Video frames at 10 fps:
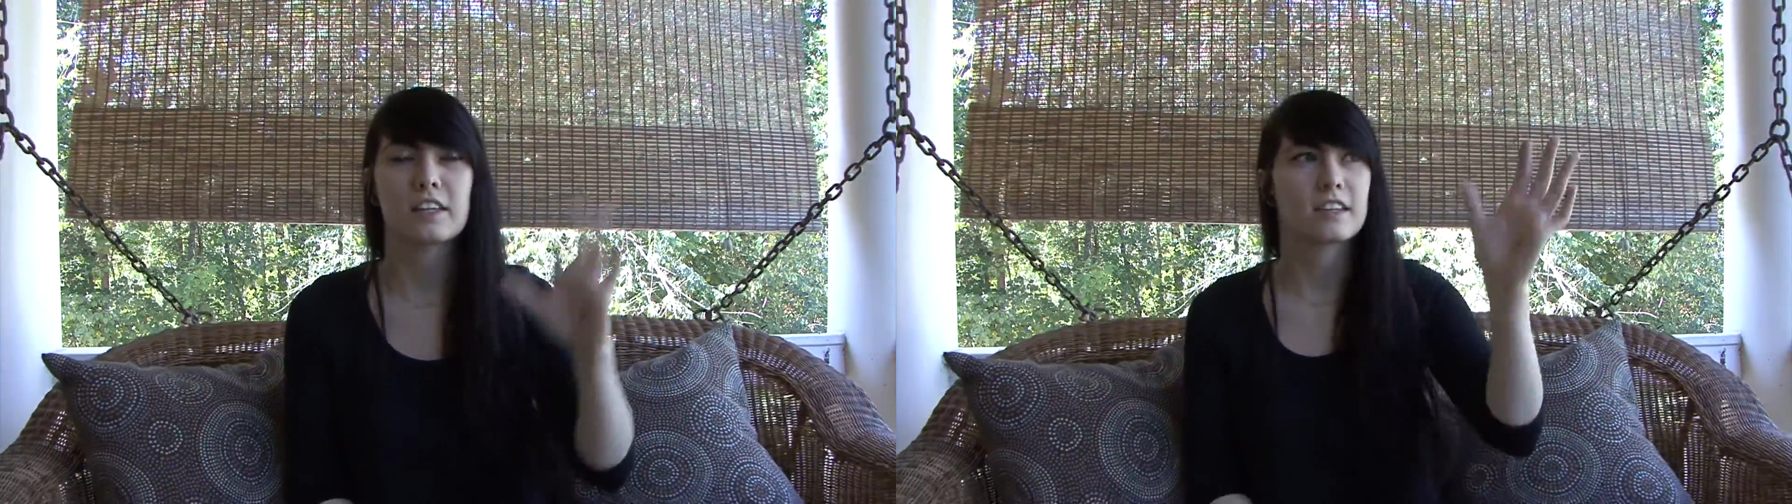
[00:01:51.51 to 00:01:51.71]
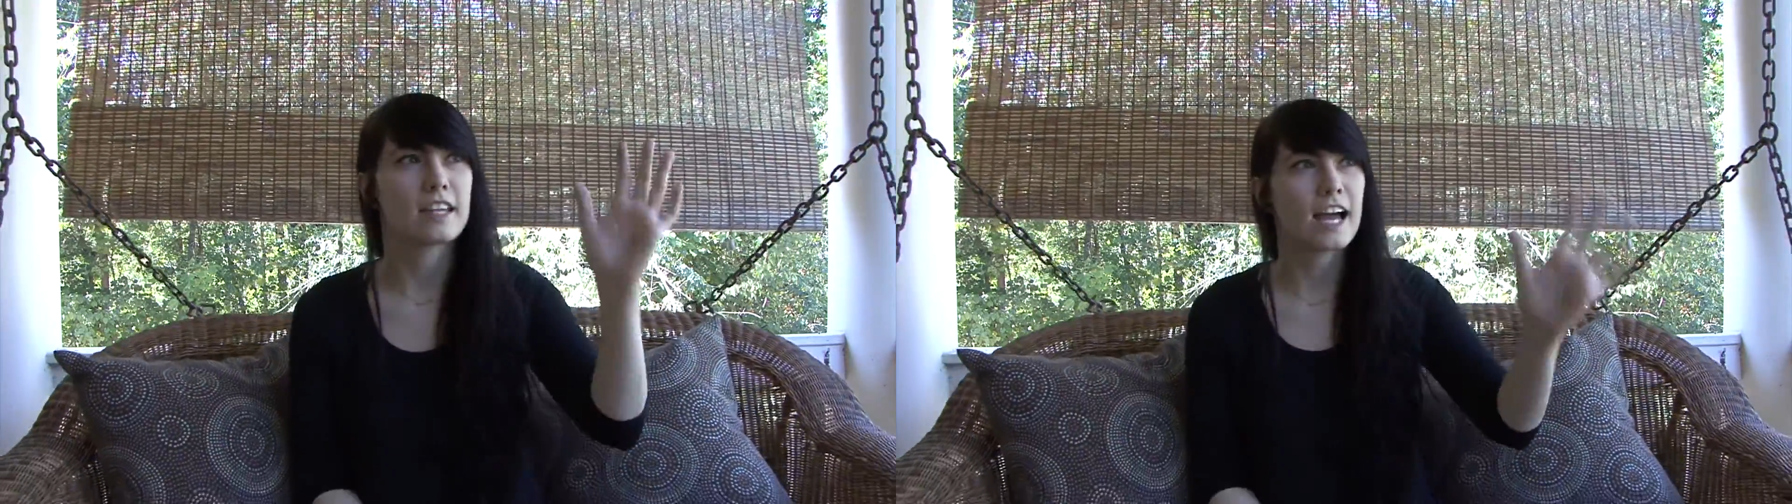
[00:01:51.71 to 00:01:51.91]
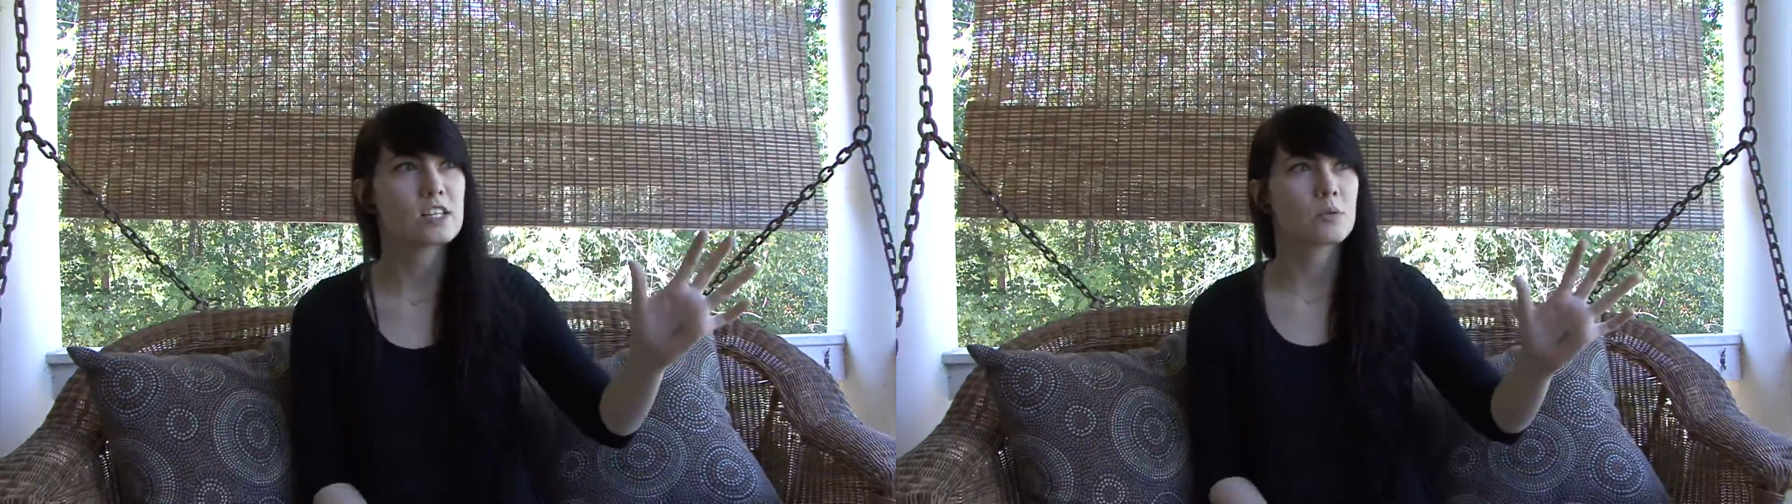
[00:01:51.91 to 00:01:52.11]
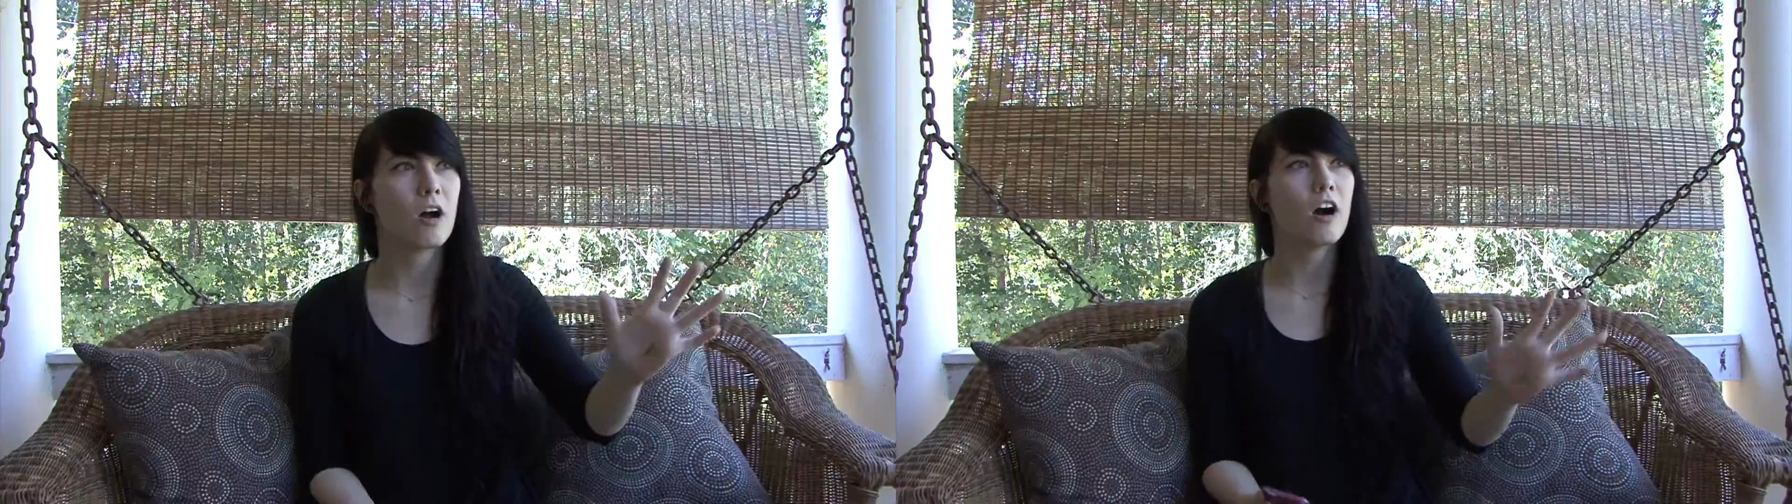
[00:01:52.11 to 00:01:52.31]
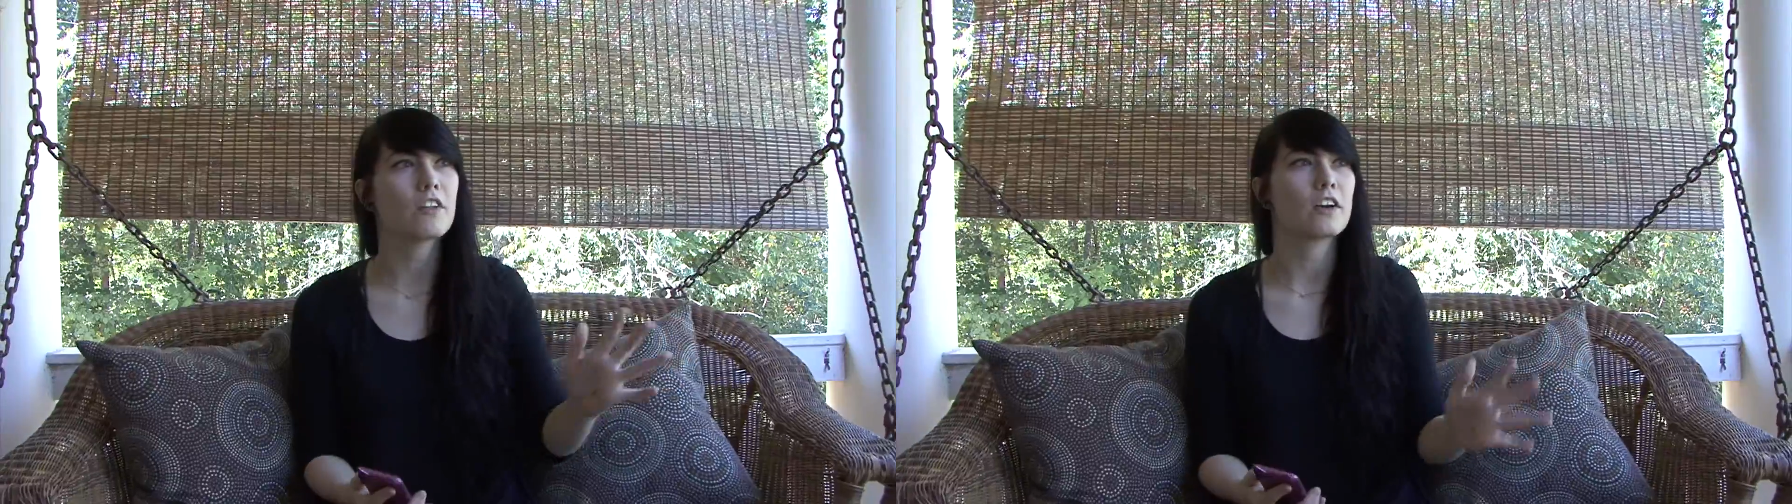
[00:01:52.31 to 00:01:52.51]
That's when
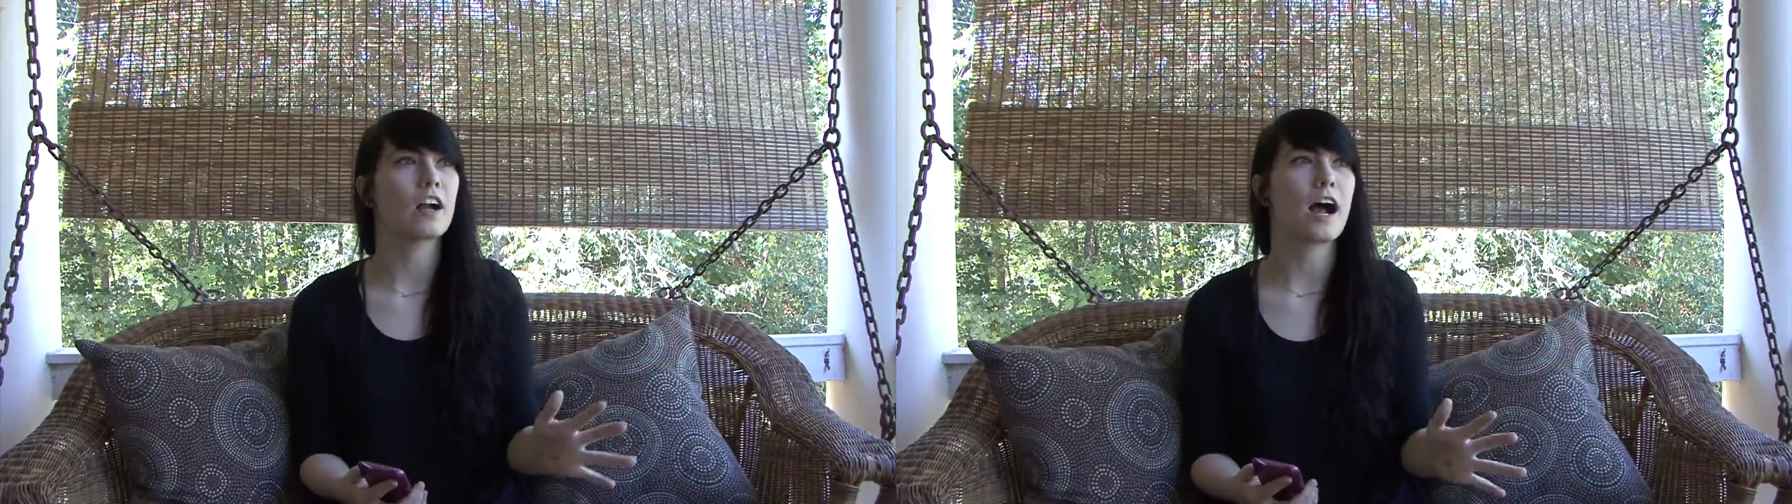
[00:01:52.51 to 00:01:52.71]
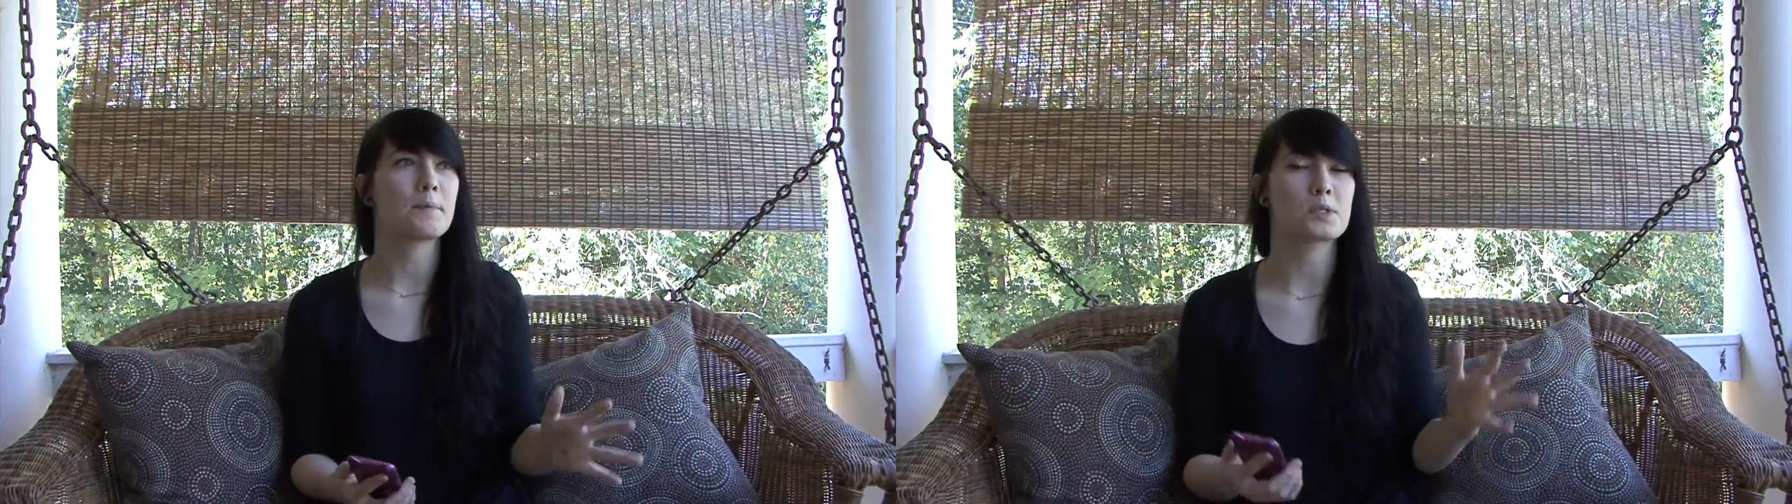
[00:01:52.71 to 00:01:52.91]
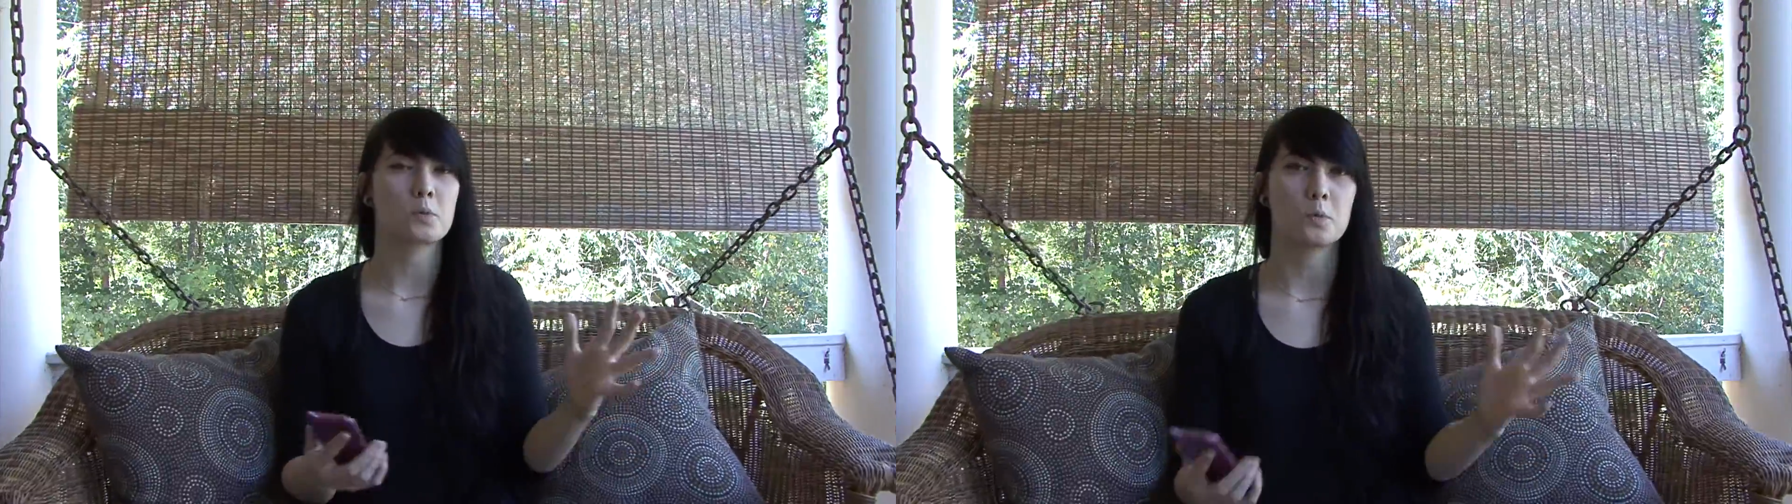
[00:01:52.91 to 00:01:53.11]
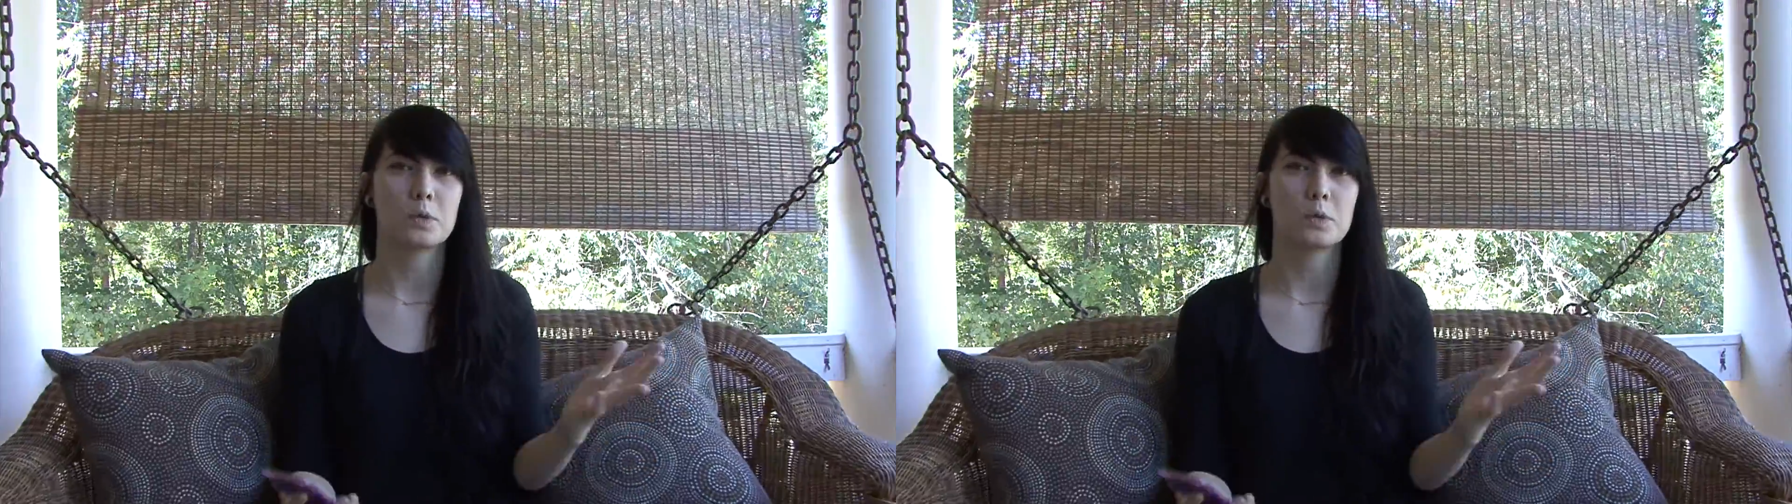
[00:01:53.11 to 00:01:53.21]
all the crops